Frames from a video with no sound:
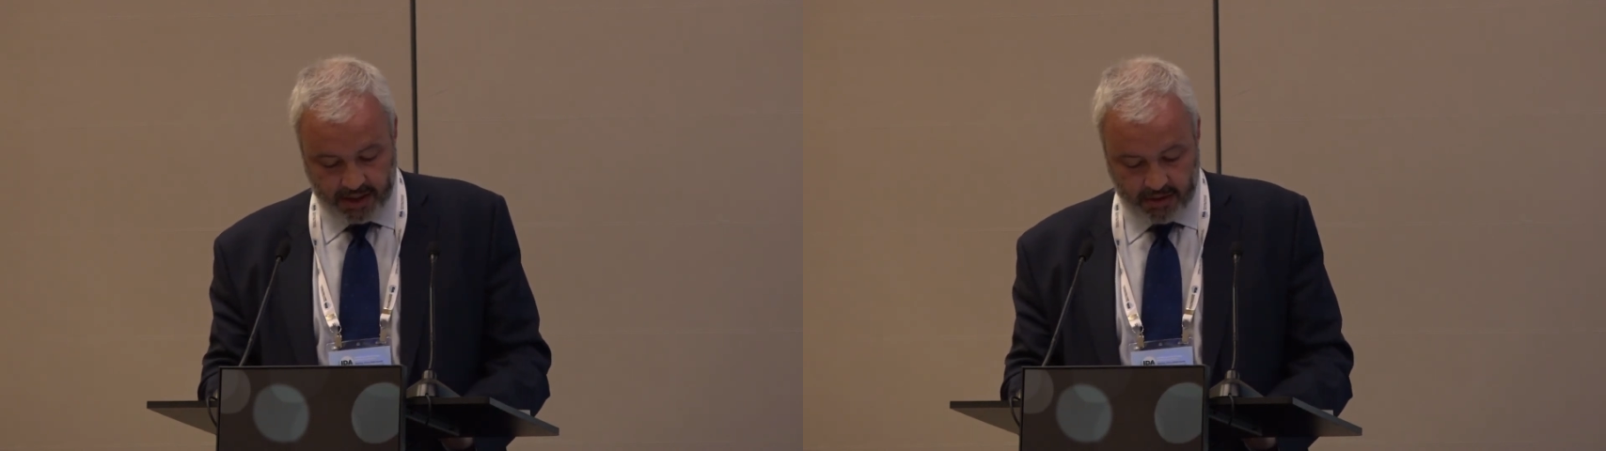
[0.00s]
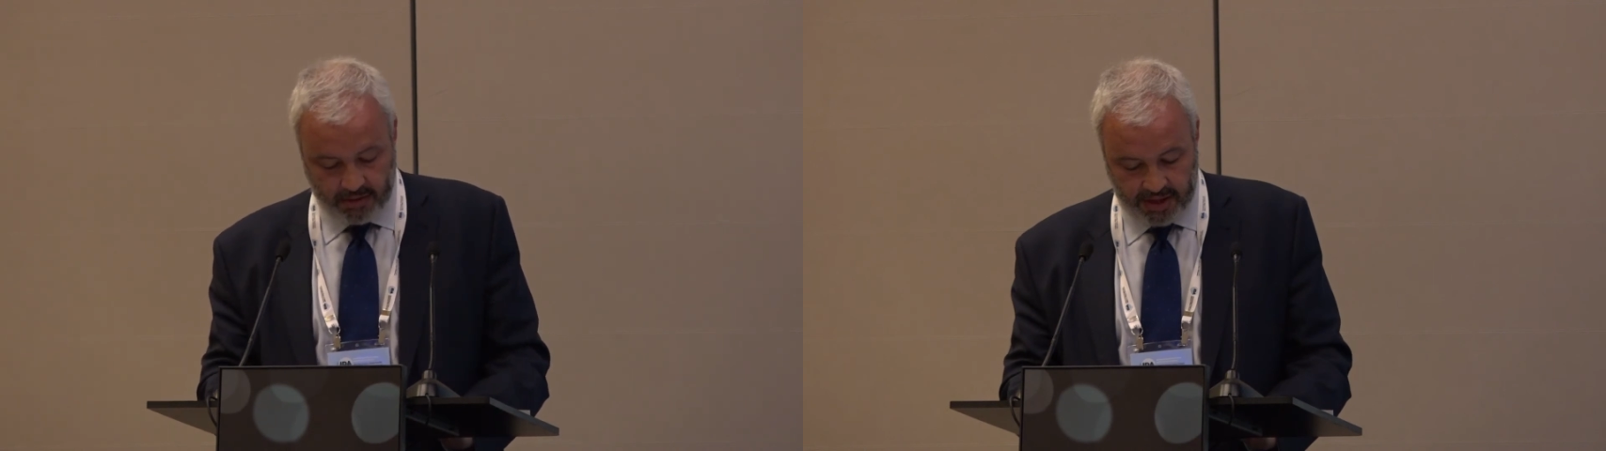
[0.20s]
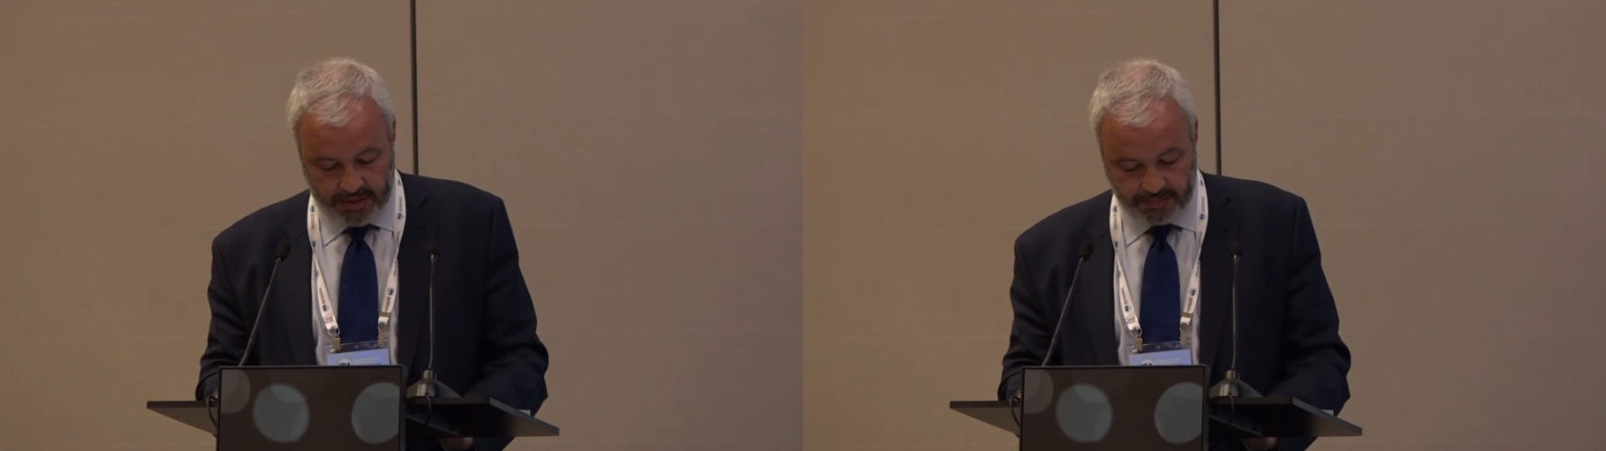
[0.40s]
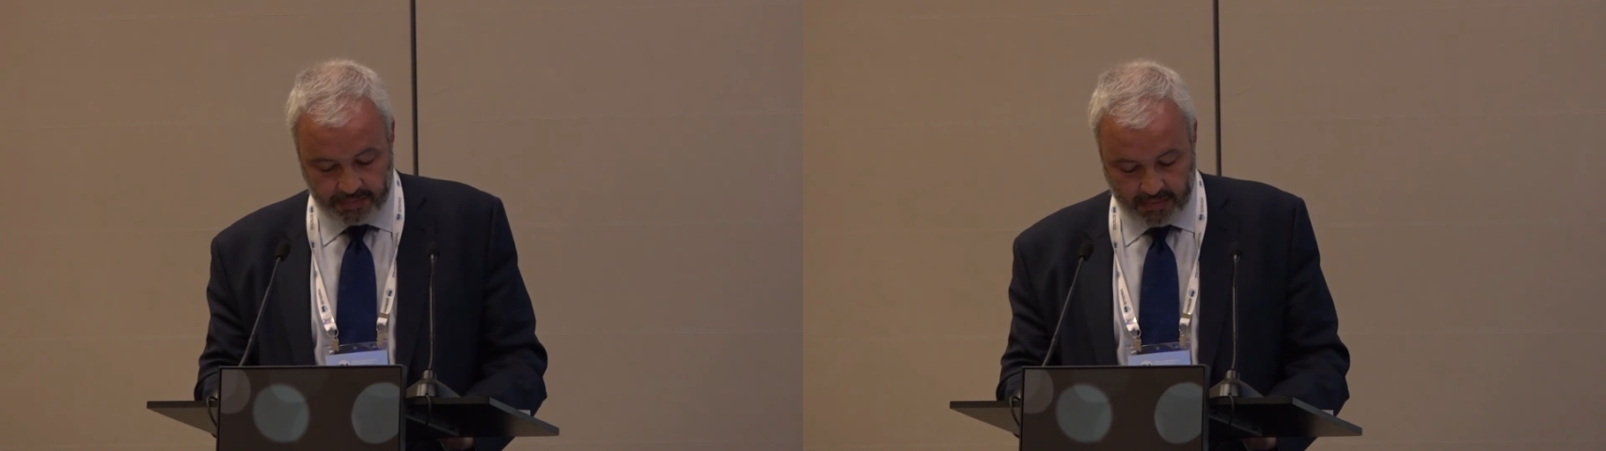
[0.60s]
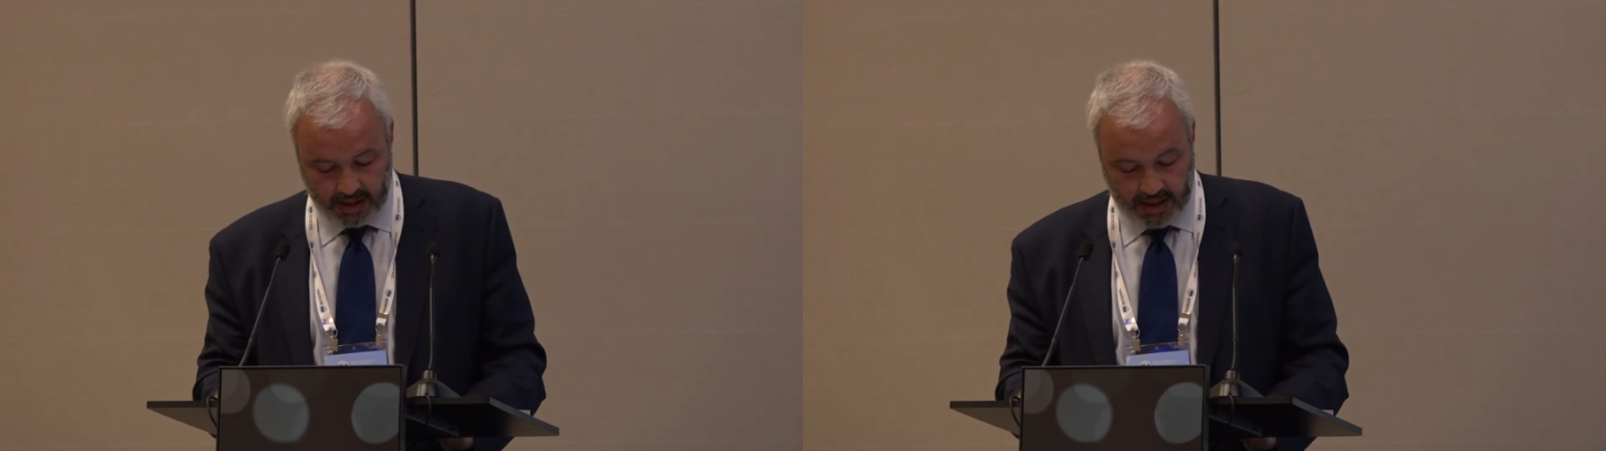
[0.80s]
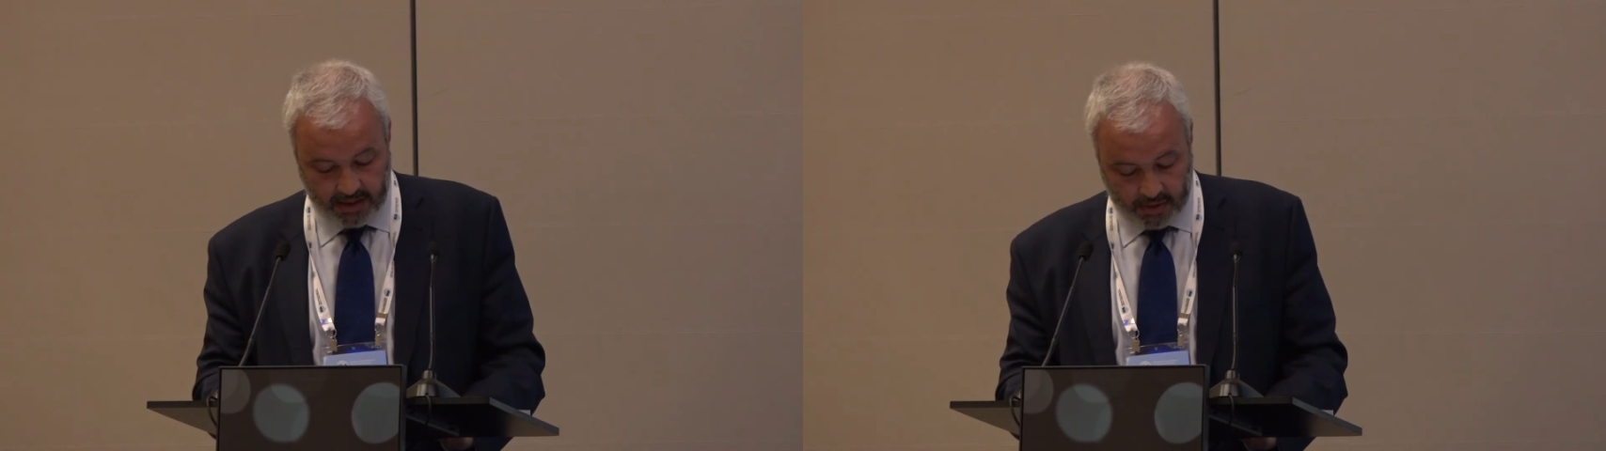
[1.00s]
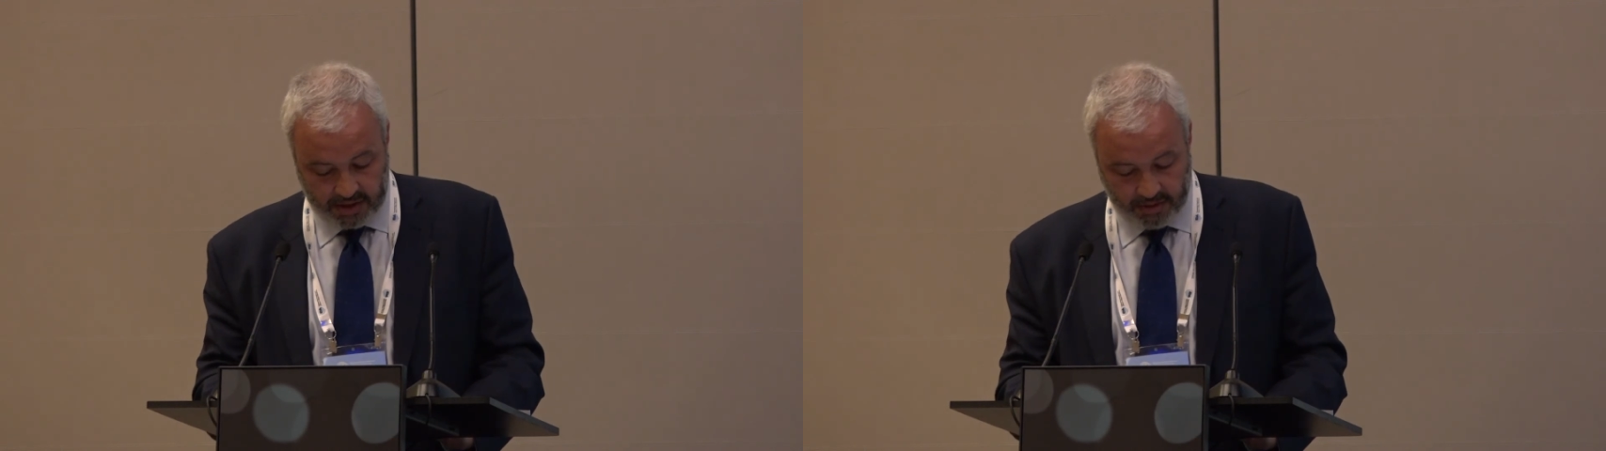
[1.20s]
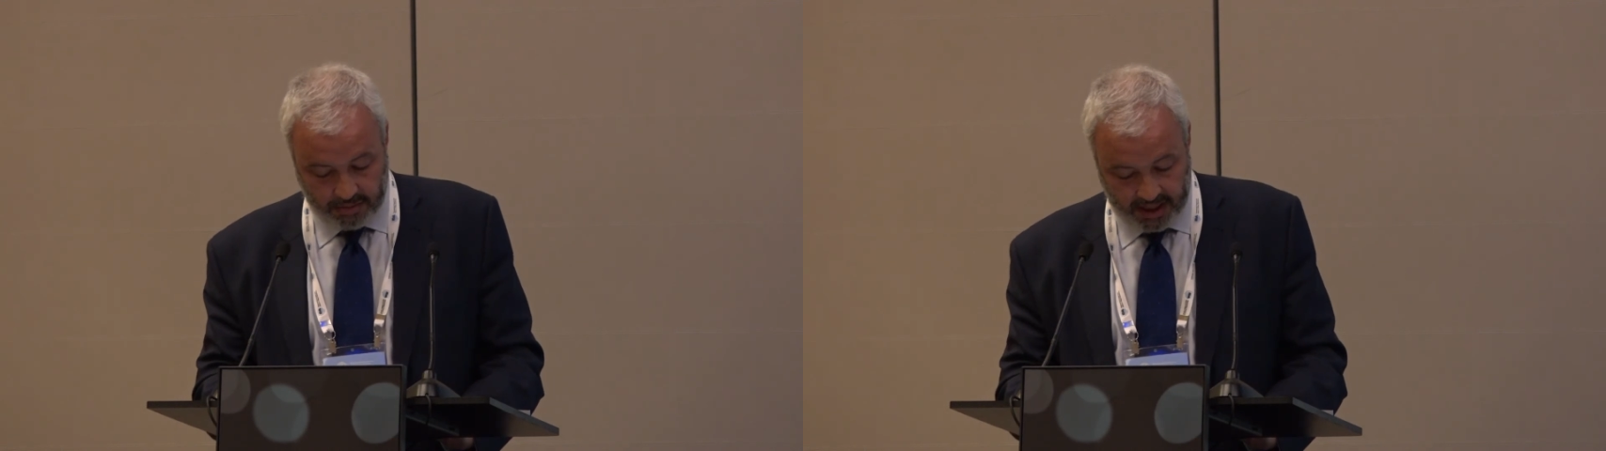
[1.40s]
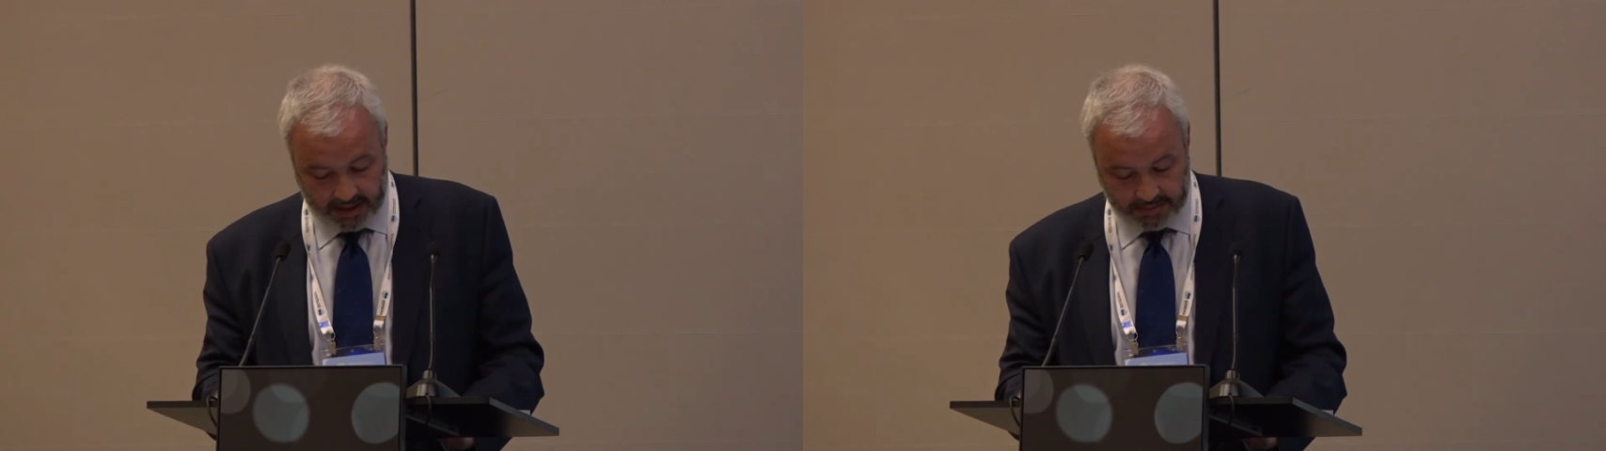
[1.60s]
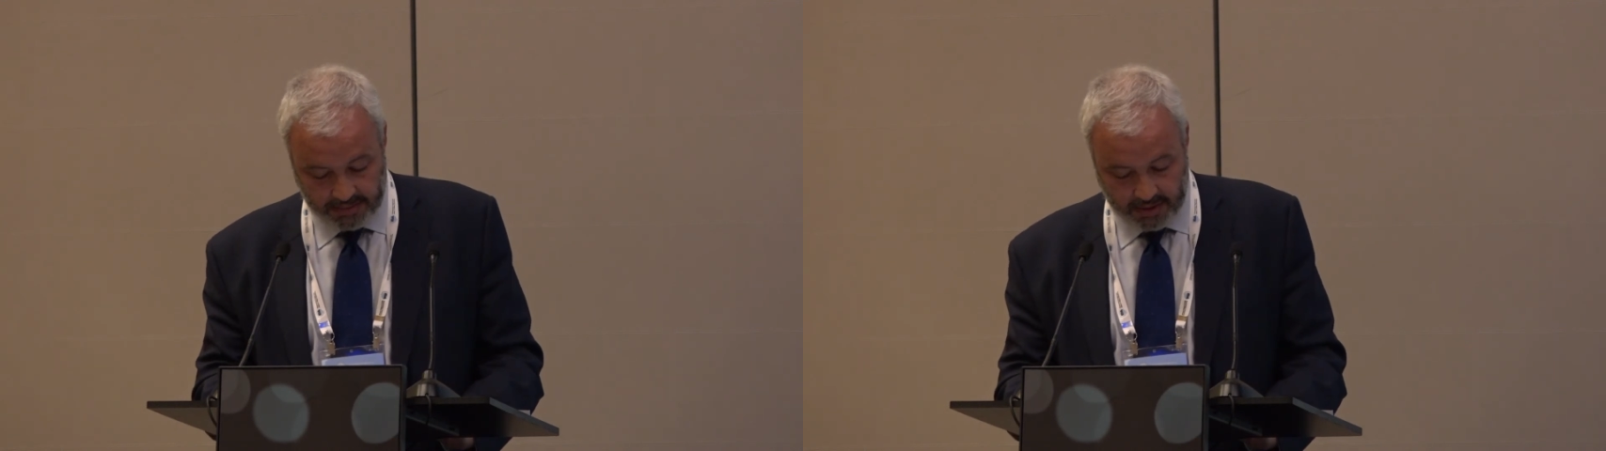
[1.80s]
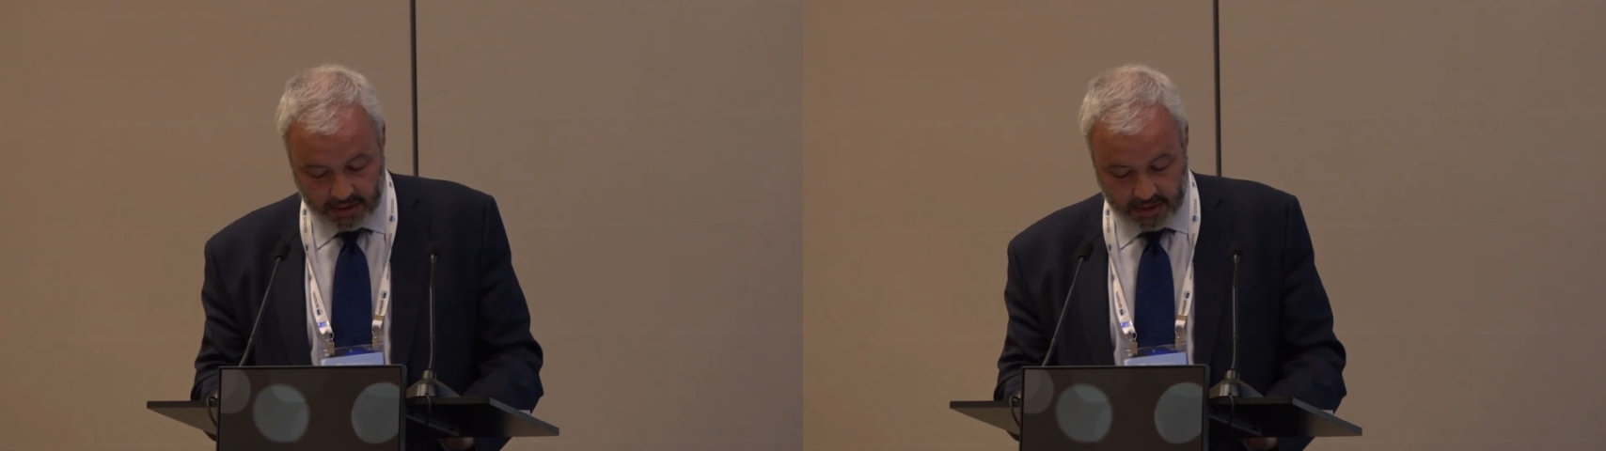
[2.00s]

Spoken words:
economy in the water domain